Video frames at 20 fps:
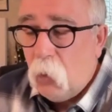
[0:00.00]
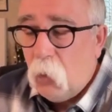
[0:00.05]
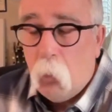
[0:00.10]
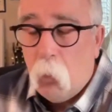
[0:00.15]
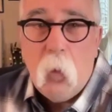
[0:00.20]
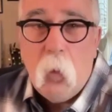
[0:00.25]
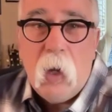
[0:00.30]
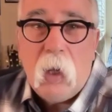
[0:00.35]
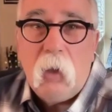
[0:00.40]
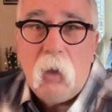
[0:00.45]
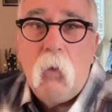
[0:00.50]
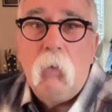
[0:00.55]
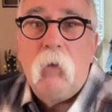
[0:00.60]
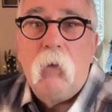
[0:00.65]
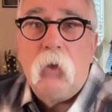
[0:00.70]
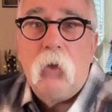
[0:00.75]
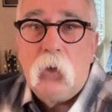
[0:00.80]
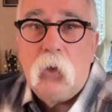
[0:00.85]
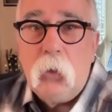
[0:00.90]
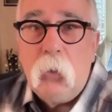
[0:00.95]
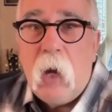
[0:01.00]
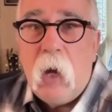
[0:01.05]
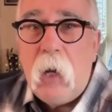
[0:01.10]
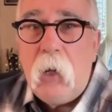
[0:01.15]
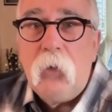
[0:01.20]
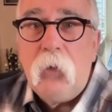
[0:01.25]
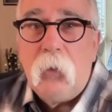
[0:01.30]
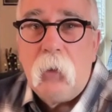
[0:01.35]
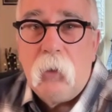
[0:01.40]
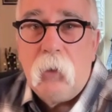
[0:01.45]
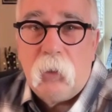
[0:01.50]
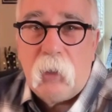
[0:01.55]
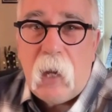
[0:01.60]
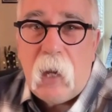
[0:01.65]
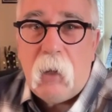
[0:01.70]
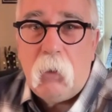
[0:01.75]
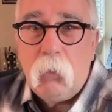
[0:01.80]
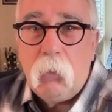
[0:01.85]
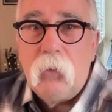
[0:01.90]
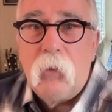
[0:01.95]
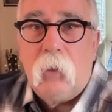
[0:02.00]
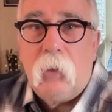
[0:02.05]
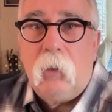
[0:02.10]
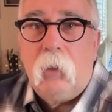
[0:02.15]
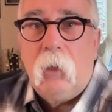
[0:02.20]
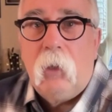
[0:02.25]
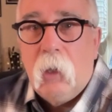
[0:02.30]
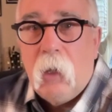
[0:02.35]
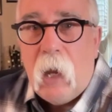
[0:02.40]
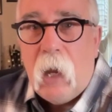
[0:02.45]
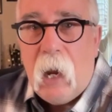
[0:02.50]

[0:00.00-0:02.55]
well over 200,000